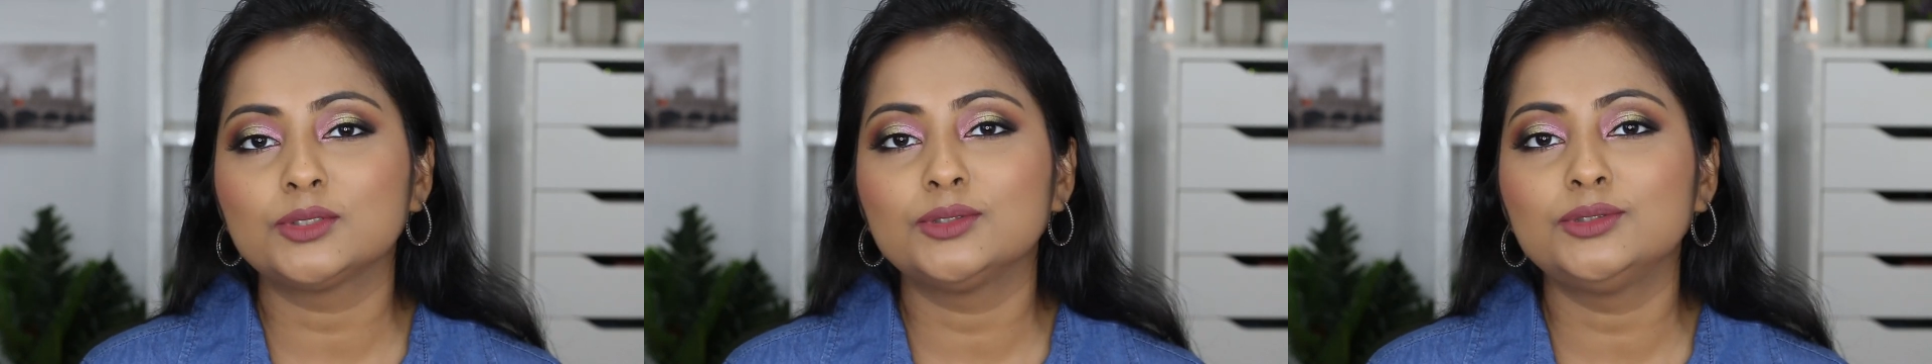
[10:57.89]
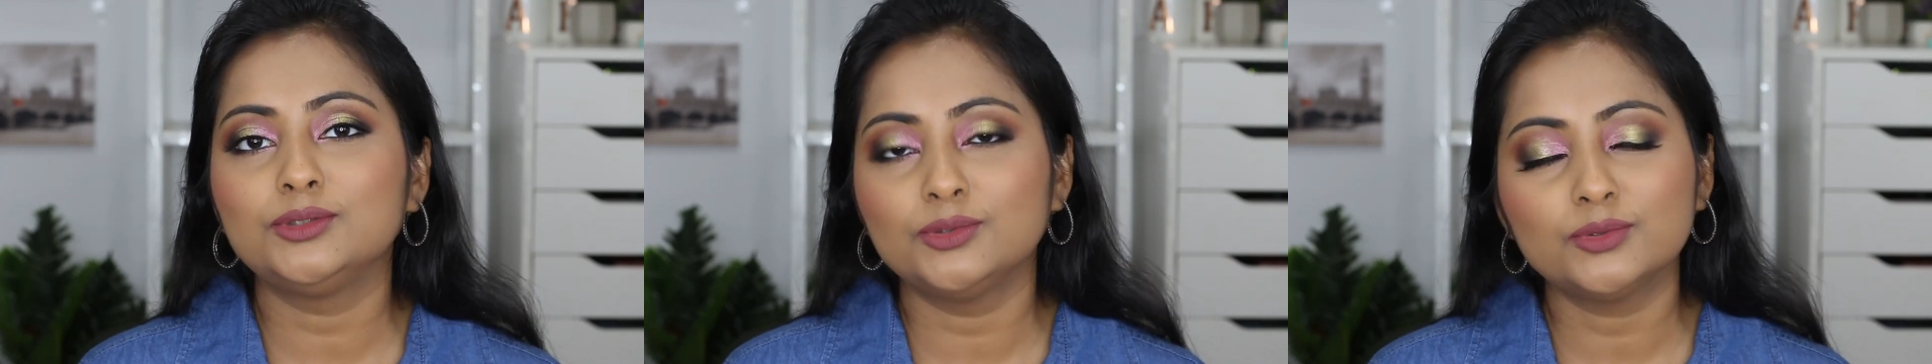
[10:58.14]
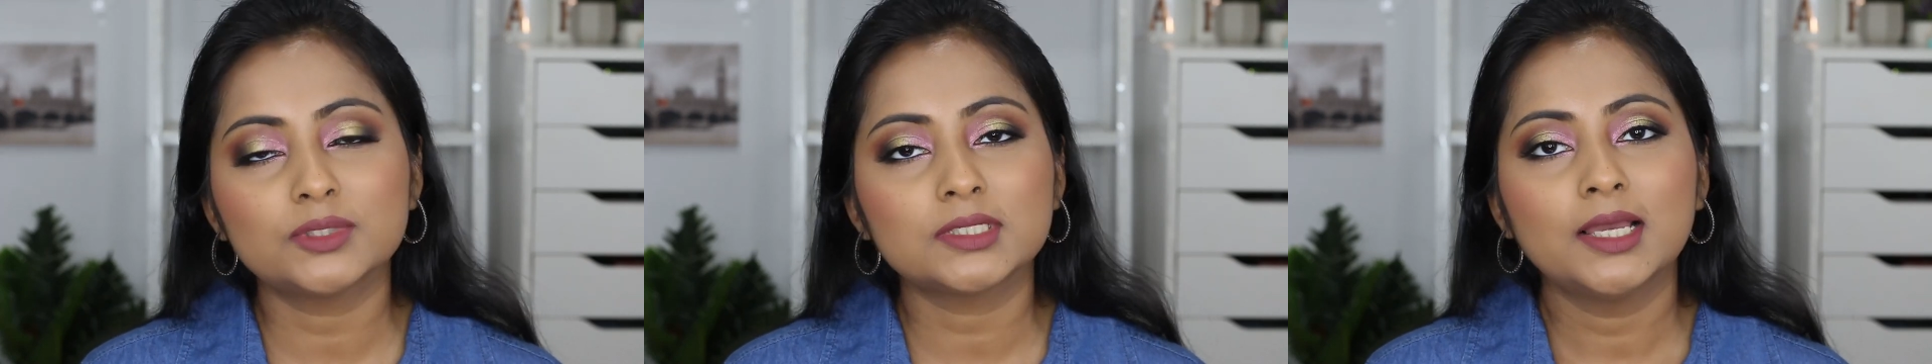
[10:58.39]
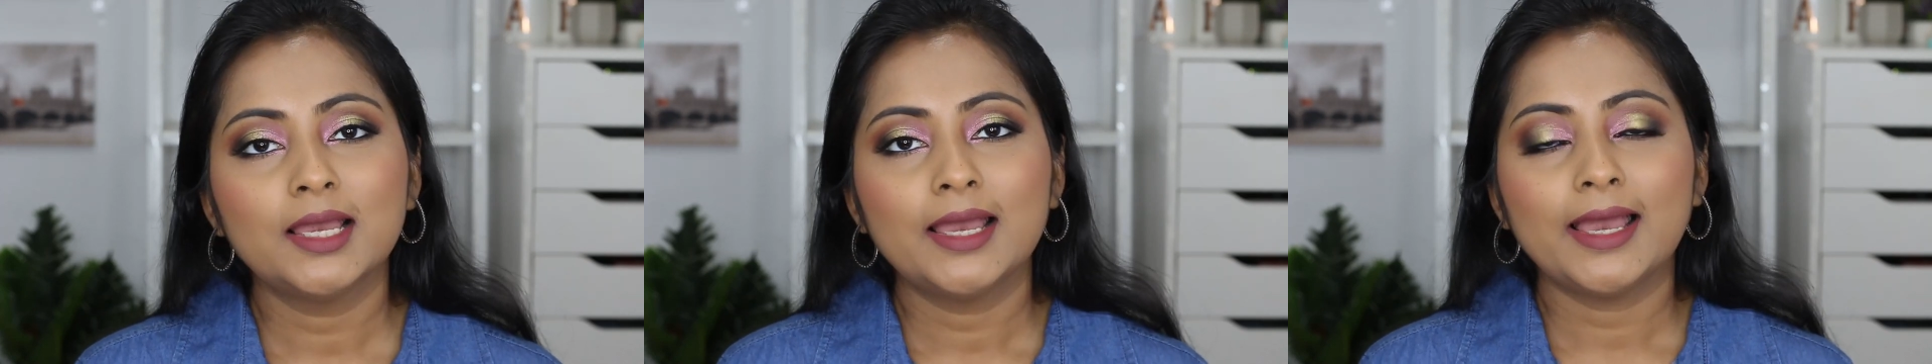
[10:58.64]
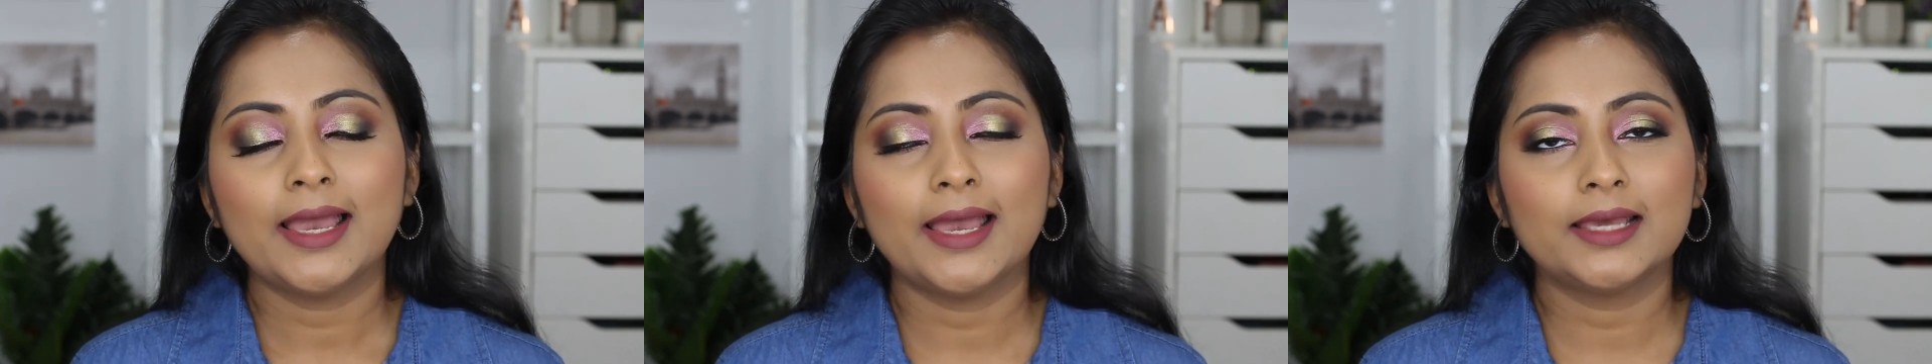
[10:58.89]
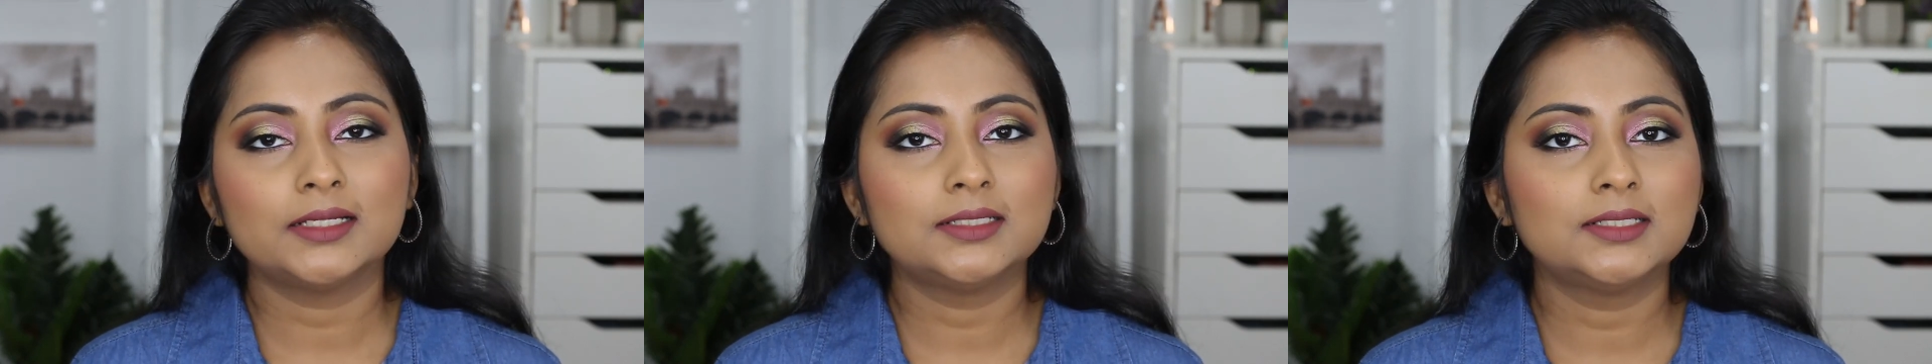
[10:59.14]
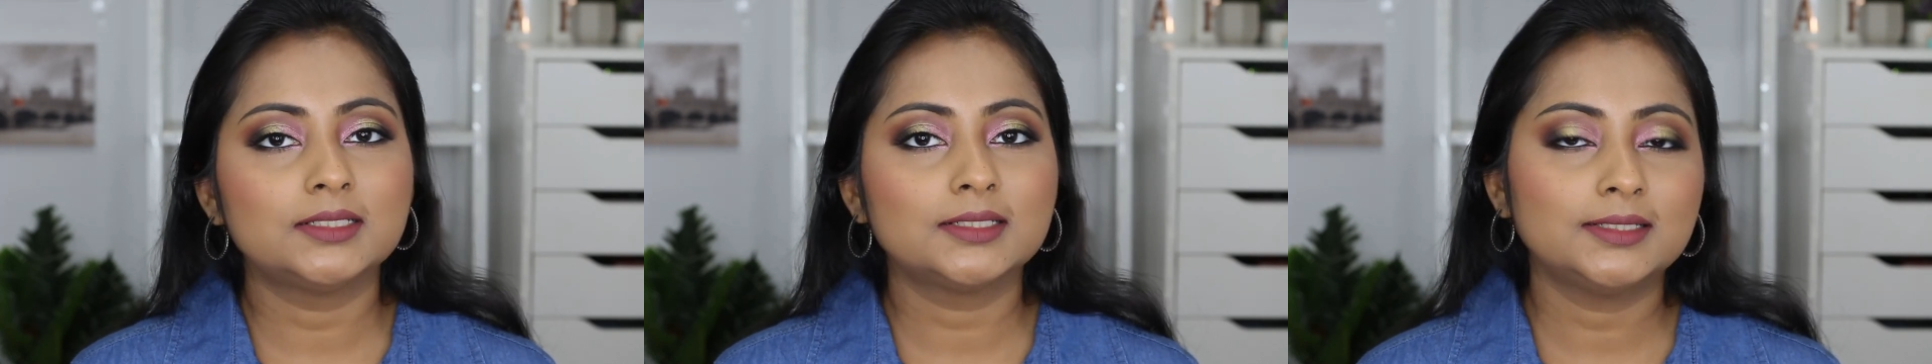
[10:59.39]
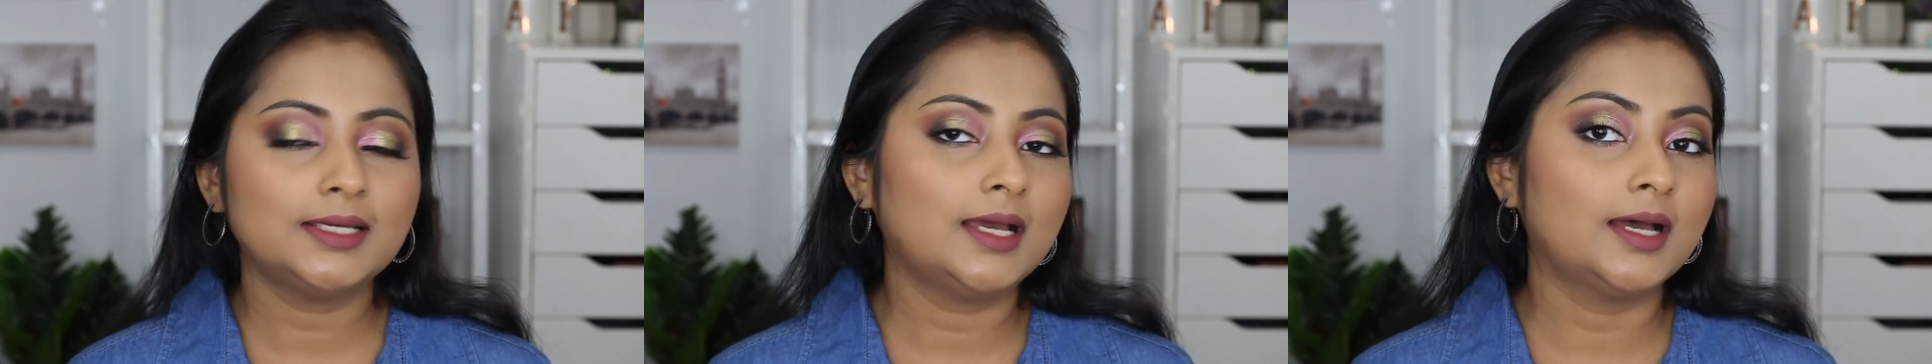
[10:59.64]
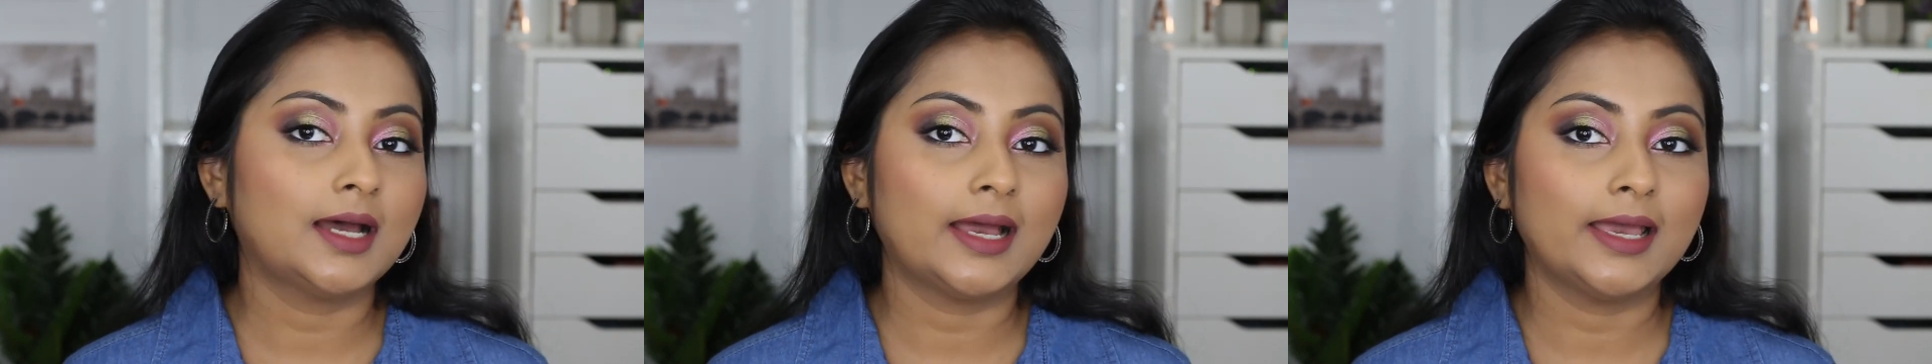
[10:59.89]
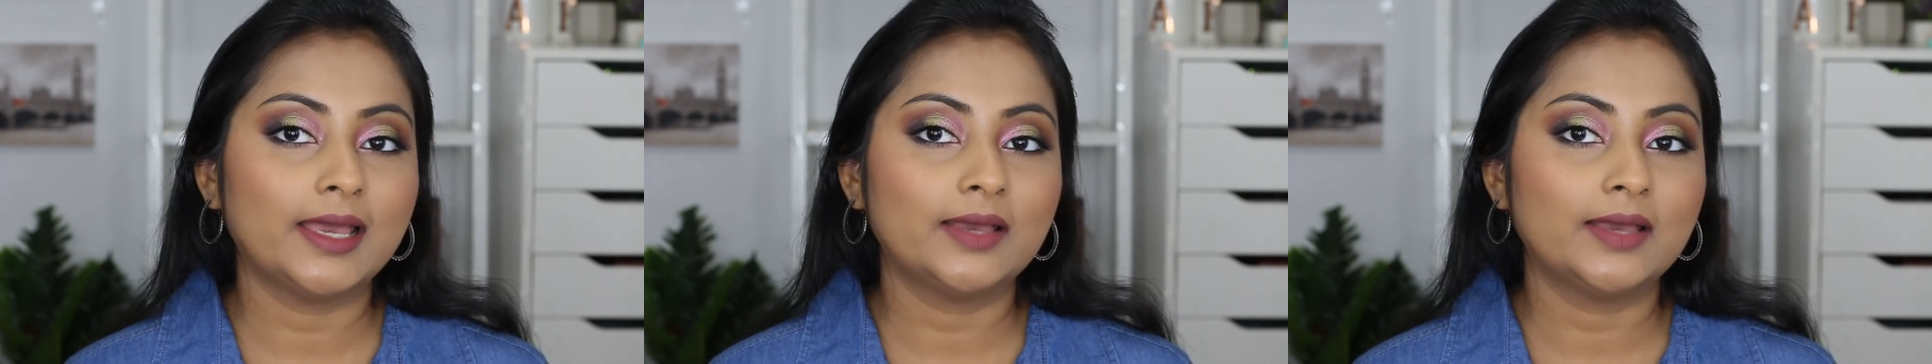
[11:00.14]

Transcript: to use and uh, yeah i